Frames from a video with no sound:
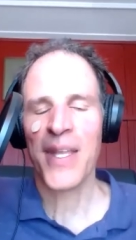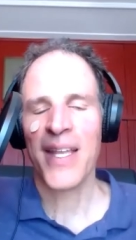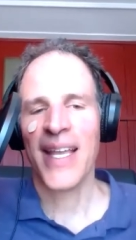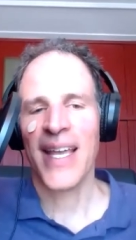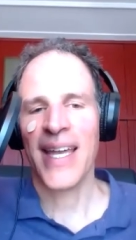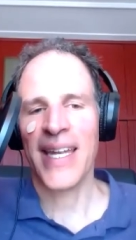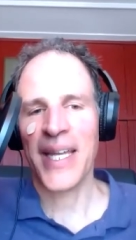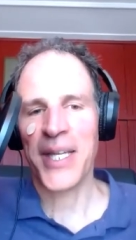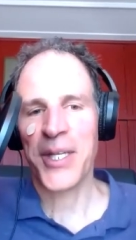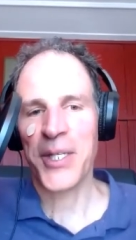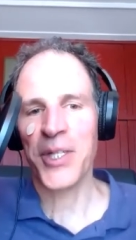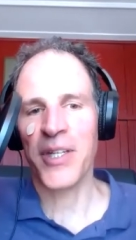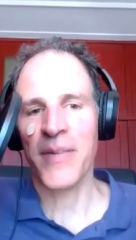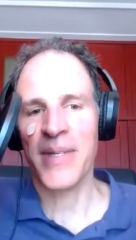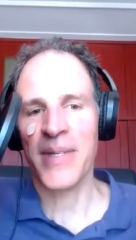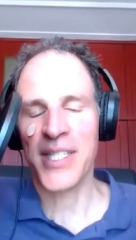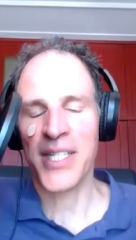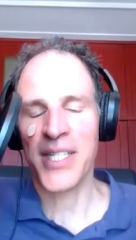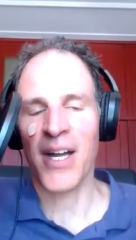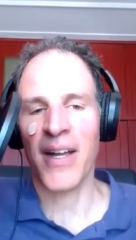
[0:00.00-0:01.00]
And I could have
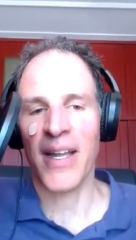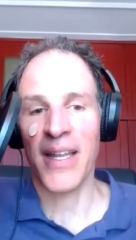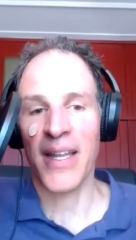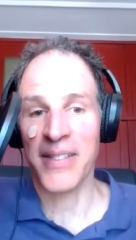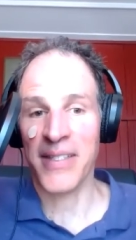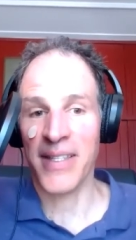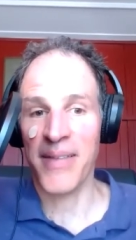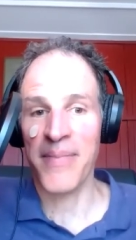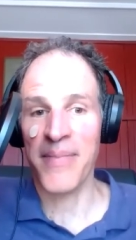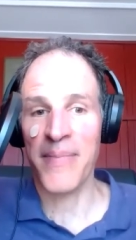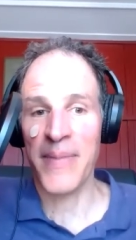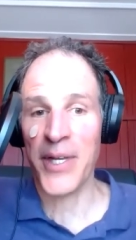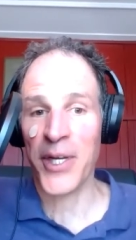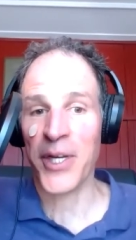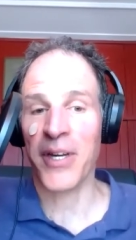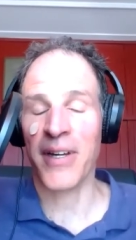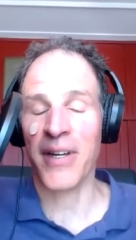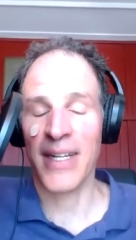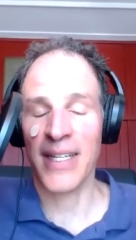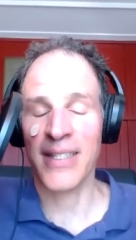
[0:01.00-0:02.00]
been talking to the
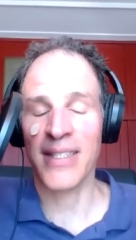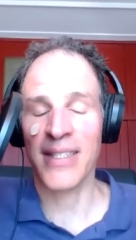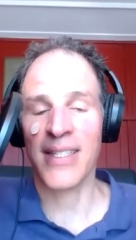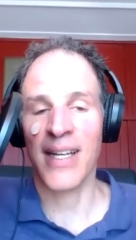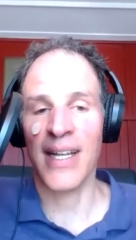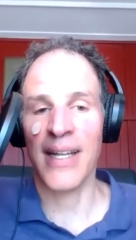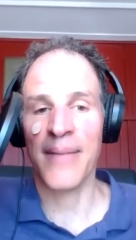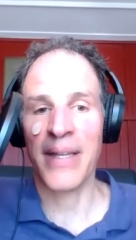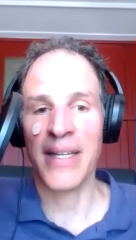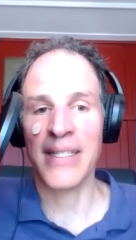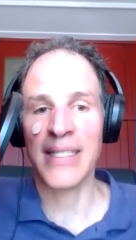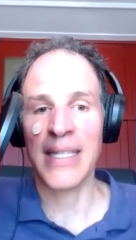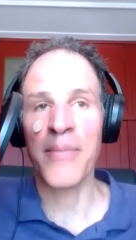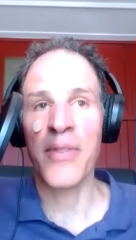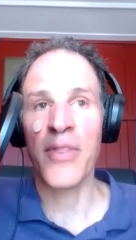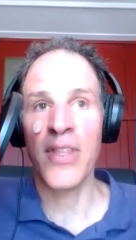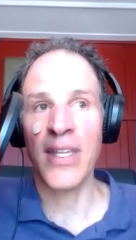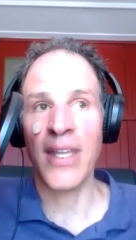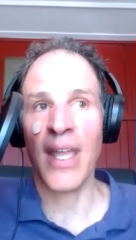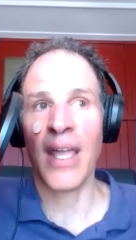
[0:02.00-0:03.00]
mirror at the time because I'm
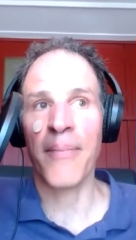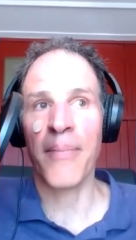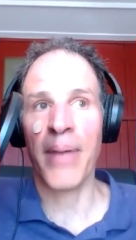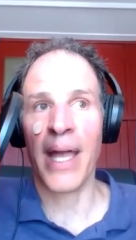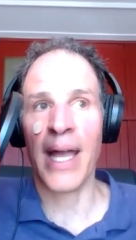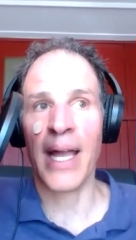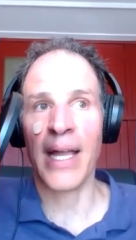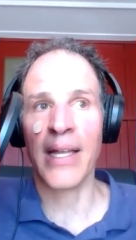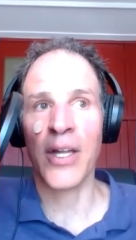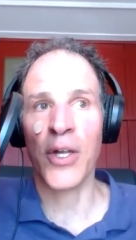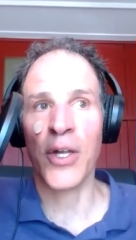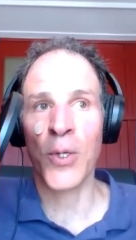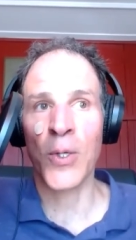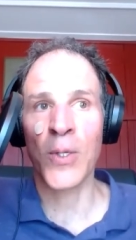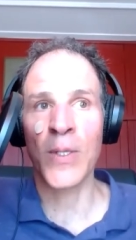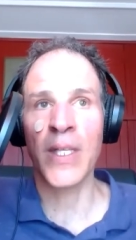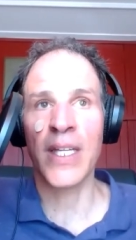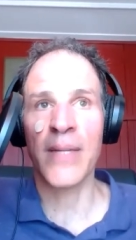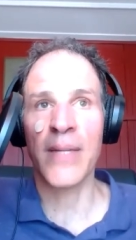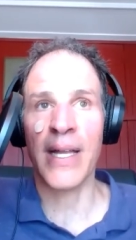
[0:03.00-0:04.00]
thinking back
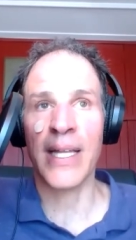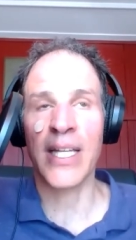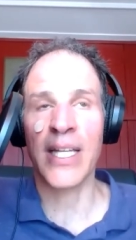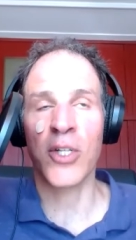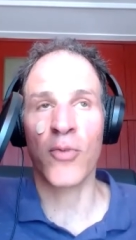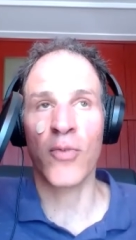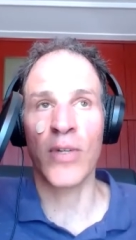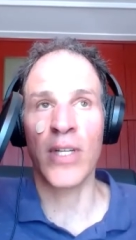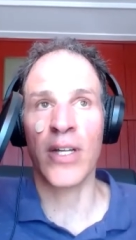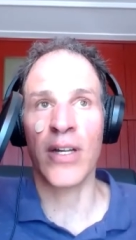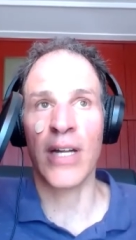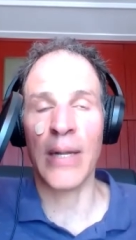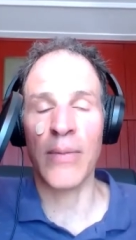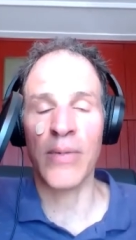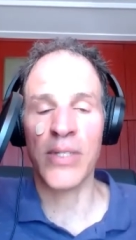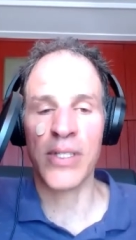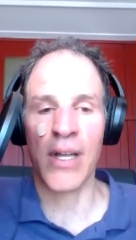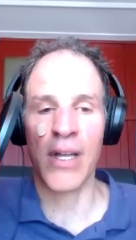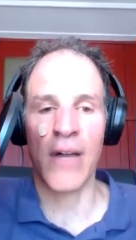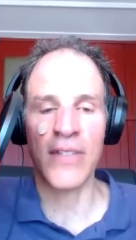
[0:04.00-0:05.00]
early in my career, I
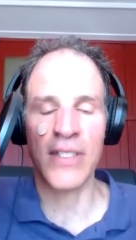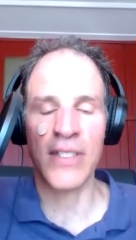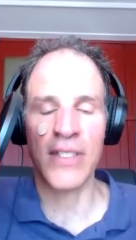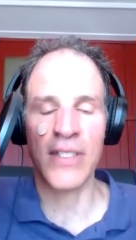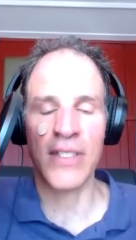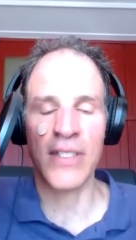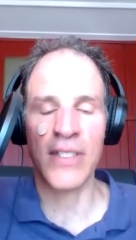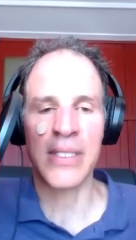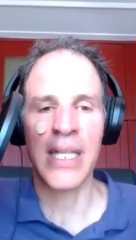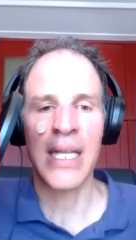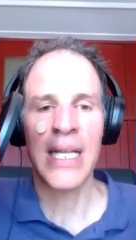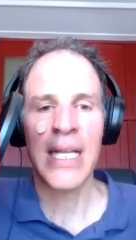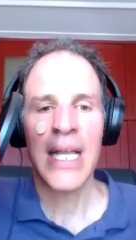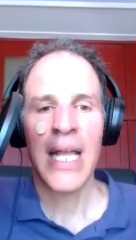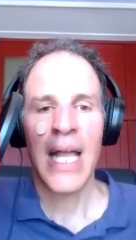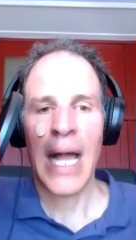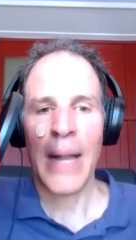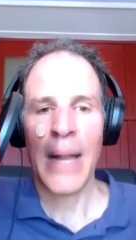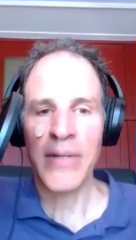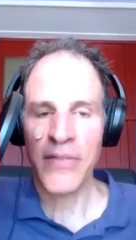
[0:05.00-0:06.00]
was oftentimes,
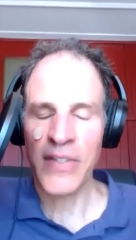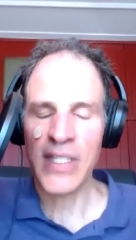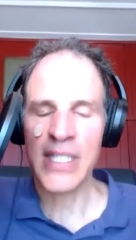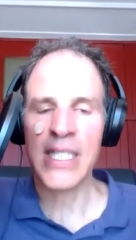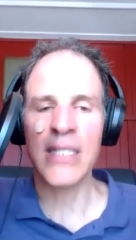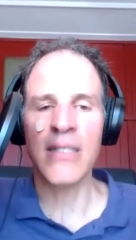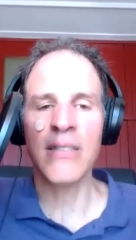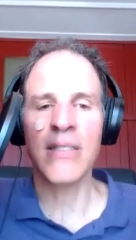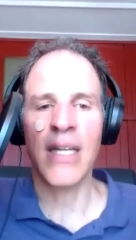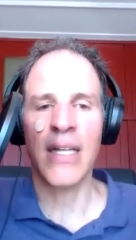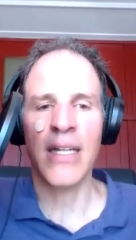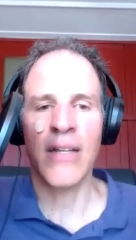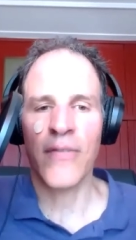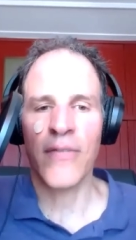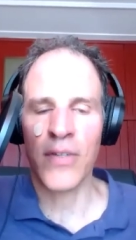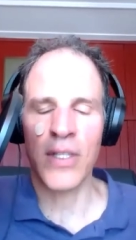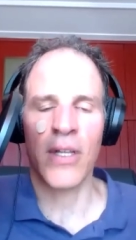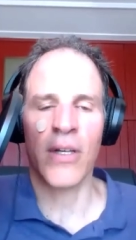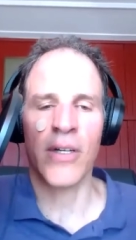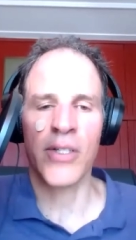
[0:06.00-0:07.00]
I was facilitating
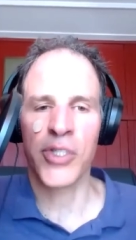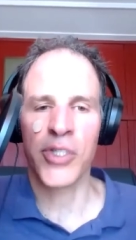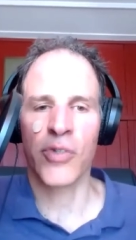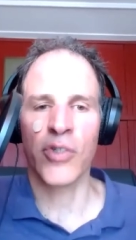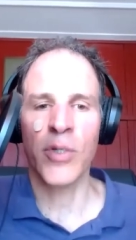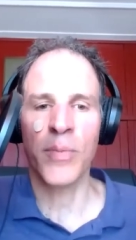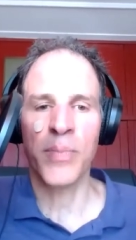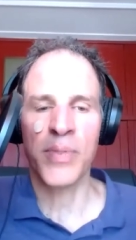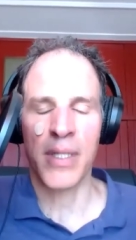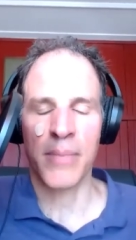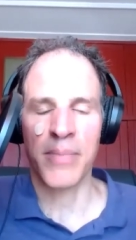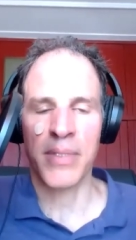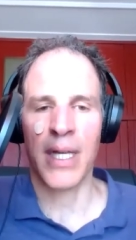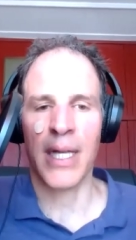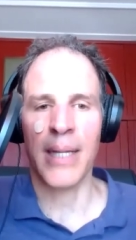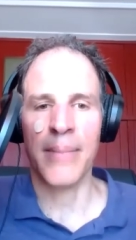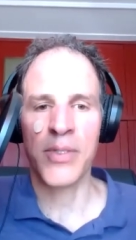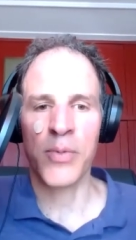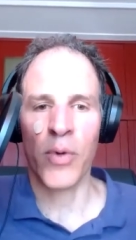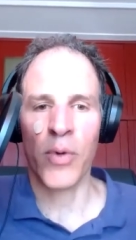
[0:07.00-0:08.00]
for large groups
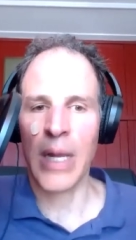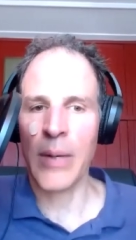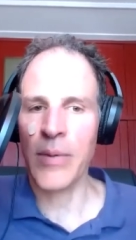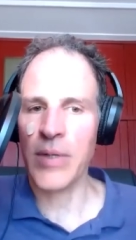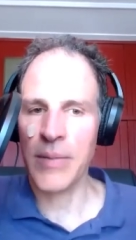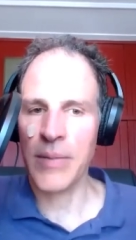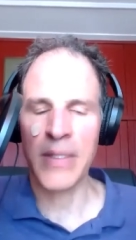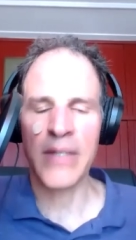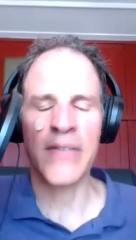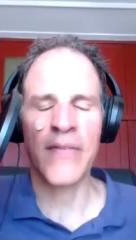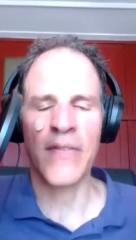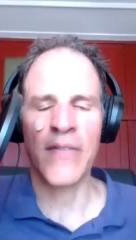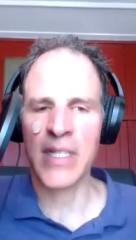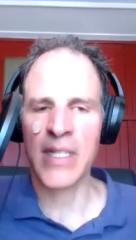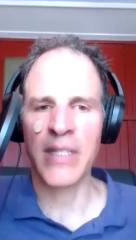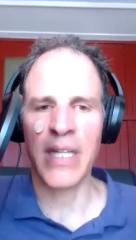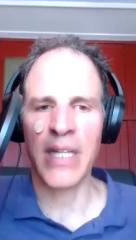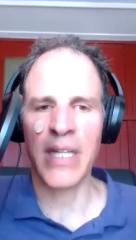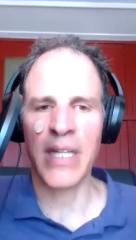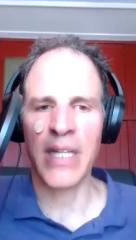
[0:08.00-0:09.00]
sometimes where I would be
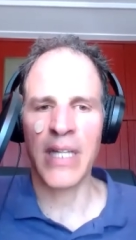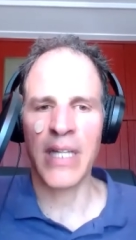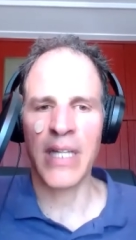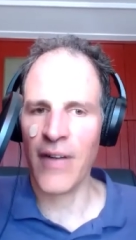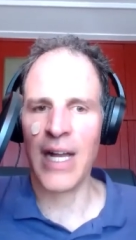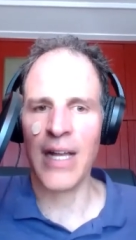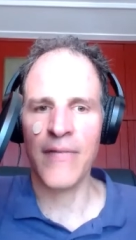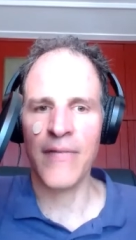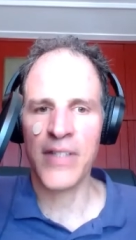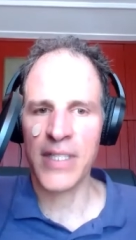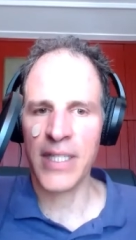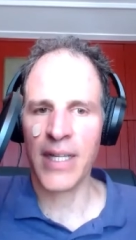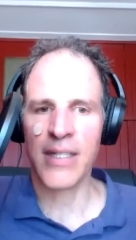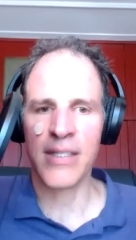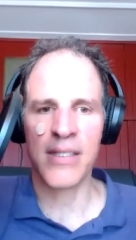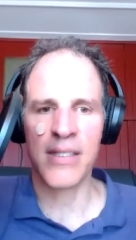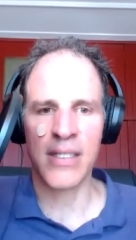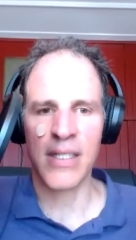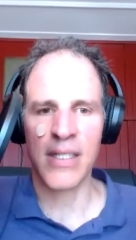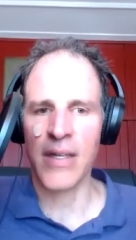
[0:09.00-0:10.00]
facilitating for five,
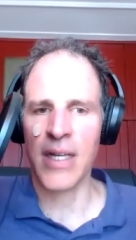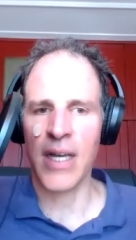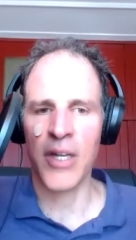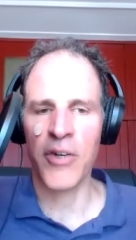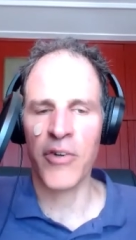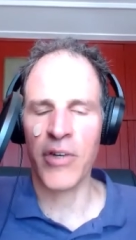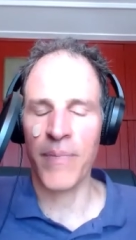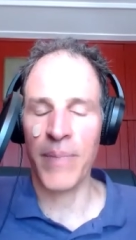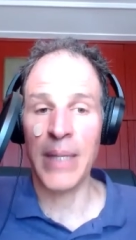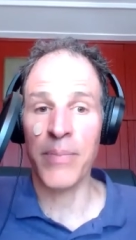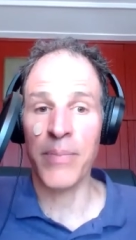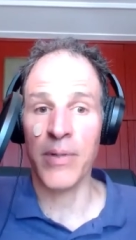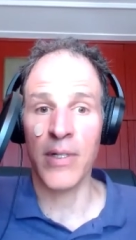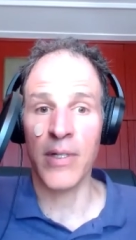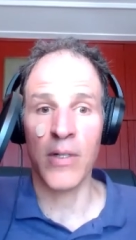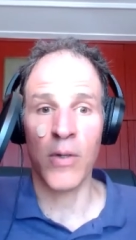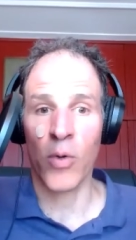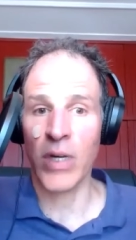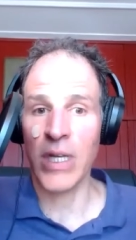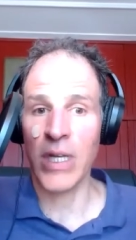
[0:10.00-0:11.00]
six hundred
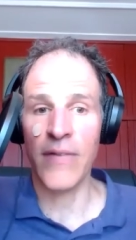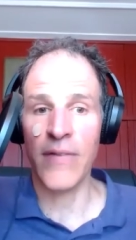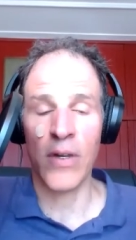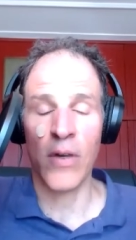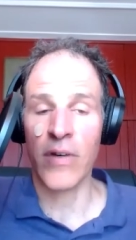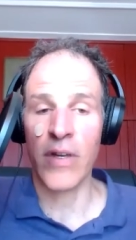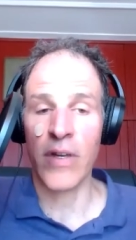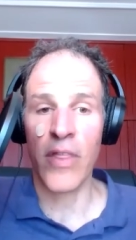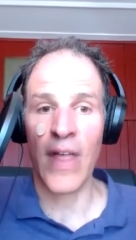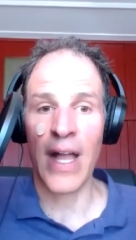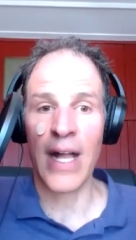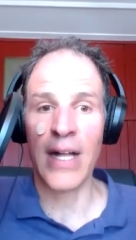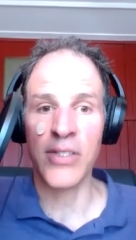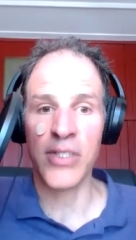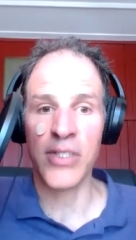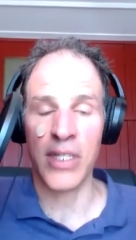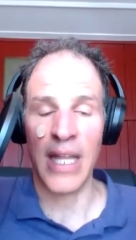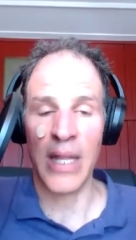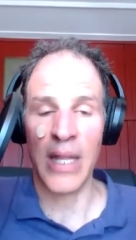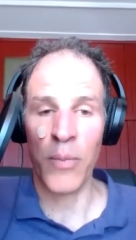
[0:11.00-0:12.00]
people or even over a
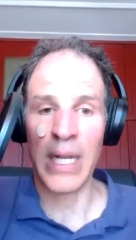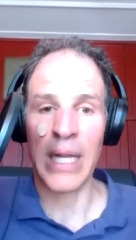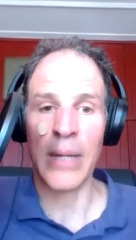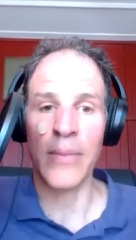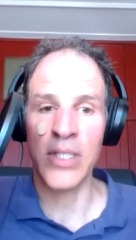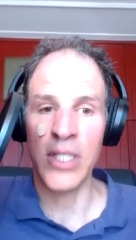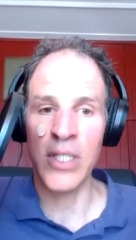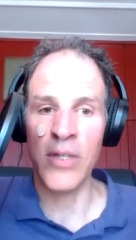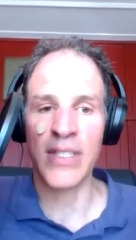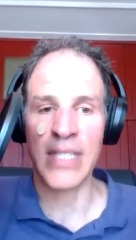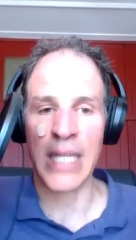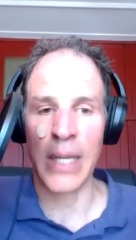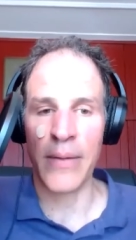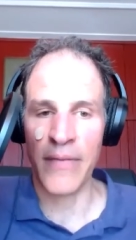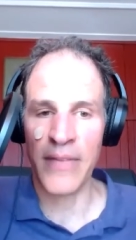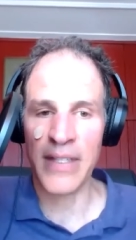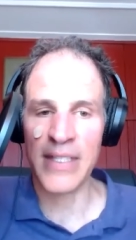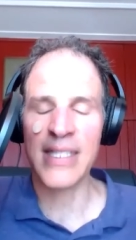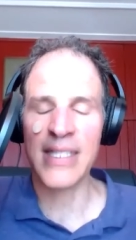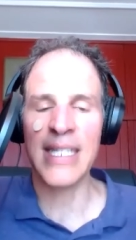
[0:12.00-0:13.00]
thousand. And when I would do this, I would
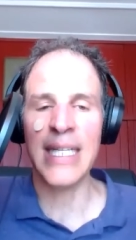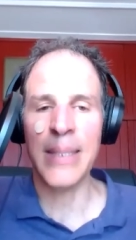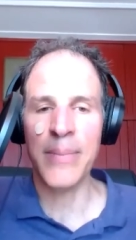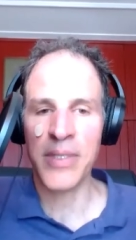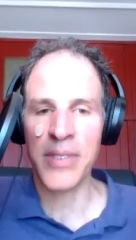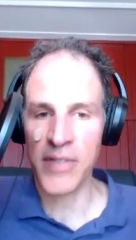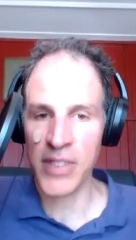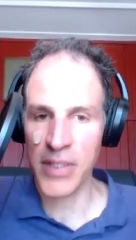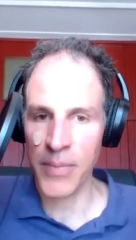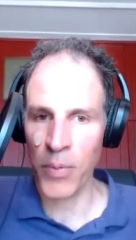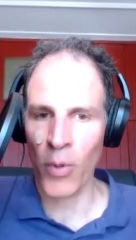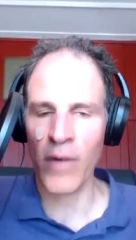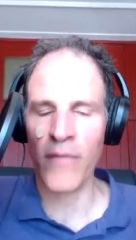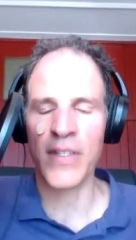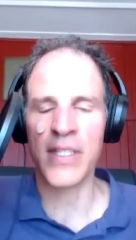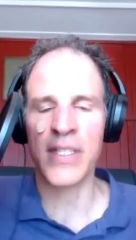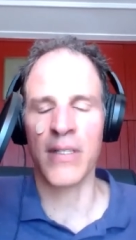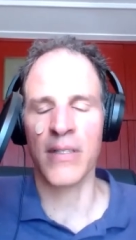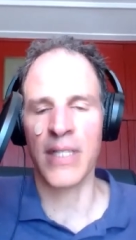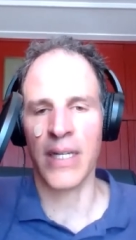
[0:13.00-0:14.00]
have these teams of support
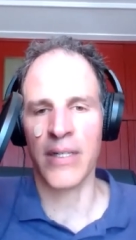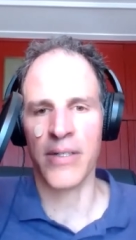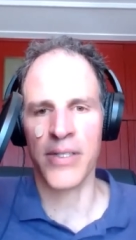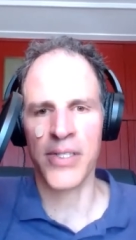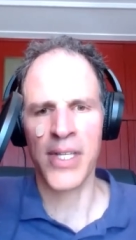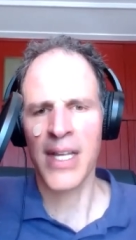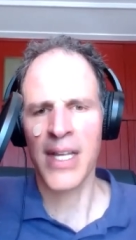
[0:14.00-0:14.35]
facilitators,